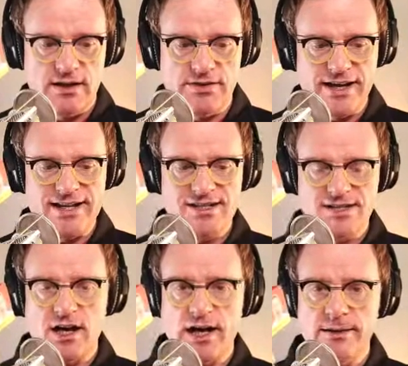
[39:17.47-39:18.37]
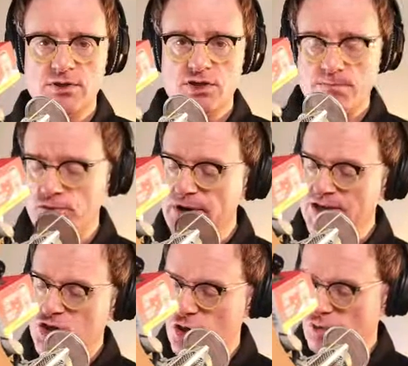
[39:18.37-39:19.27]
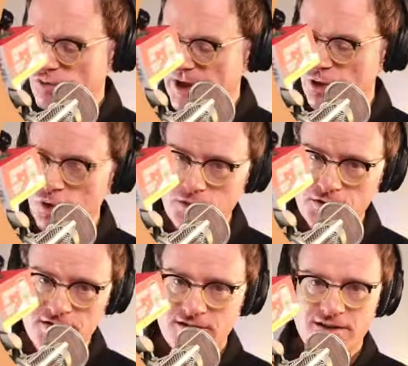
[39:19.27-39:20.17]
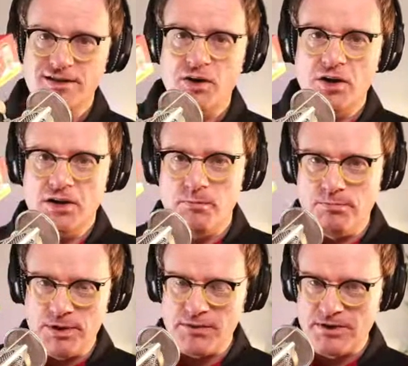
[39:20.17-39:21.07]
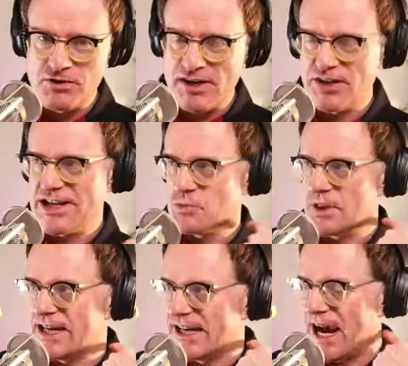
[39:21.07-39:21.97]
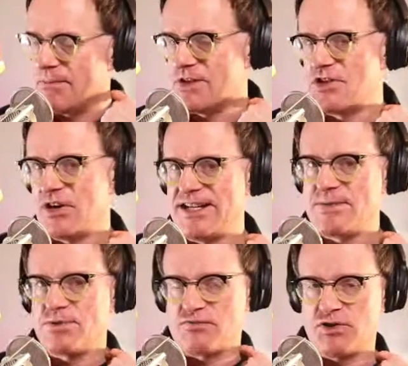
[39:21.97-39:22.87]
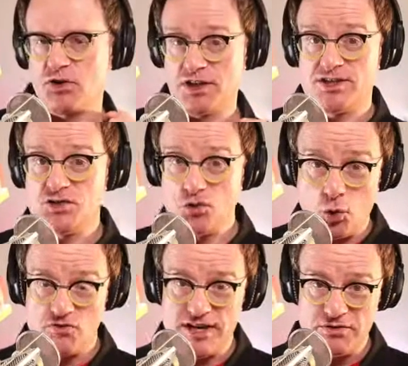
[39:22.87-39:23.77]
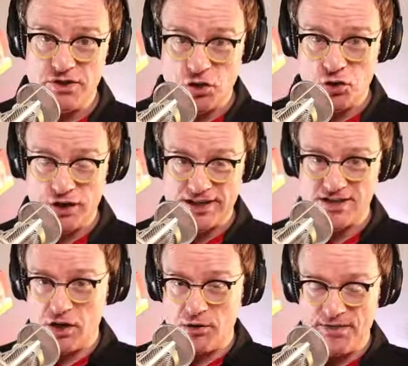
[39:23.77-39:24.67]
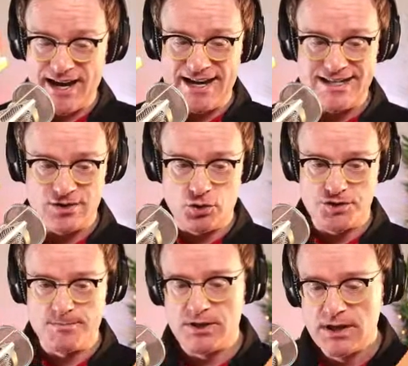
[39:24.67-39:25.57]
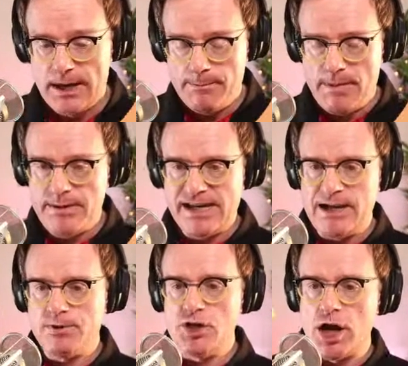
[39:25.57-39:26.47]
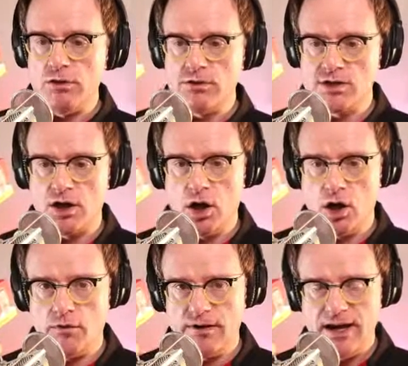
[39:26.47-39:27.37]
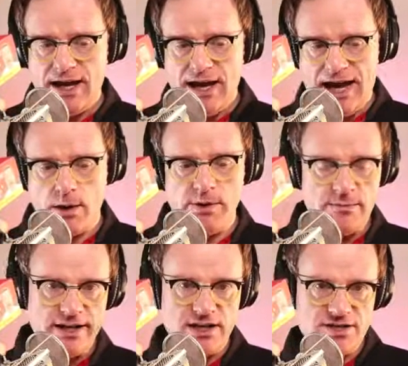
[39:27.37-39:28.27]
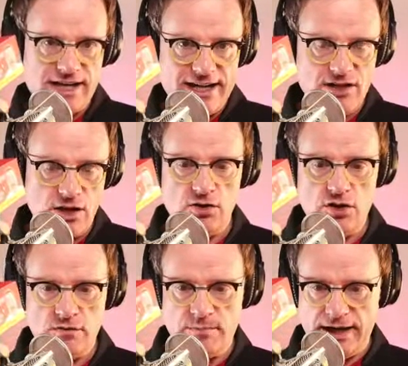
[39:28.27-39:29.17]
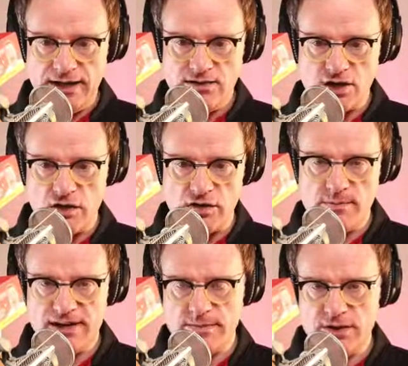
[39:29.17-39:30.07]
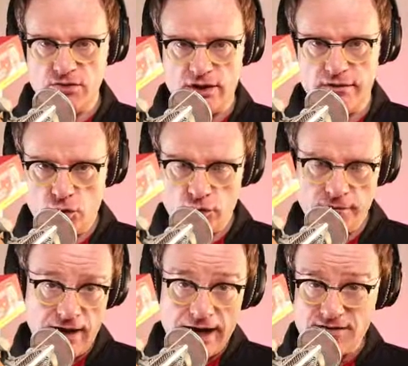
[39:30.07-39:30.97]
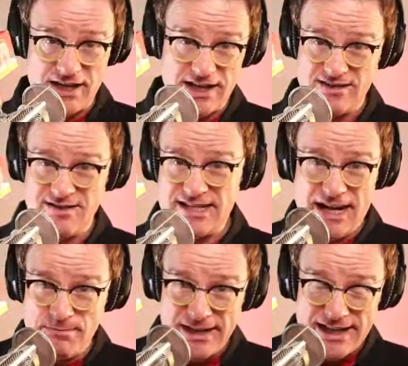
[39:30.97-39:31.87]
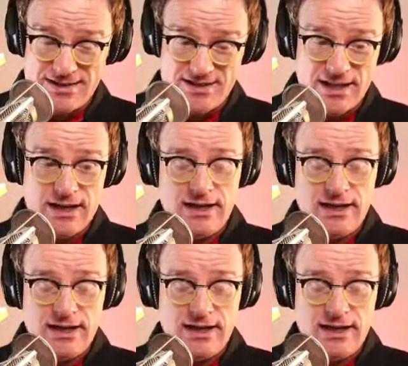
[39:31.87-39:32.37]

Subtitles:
Then it's time to press record. But the great thing is with Ecamm, you don't need to press record because it's already recording. So that is awesome. But maybe keep a note of how many minutes in you've been. So you might have been 3 or 4, 5, 6, 10 minutes.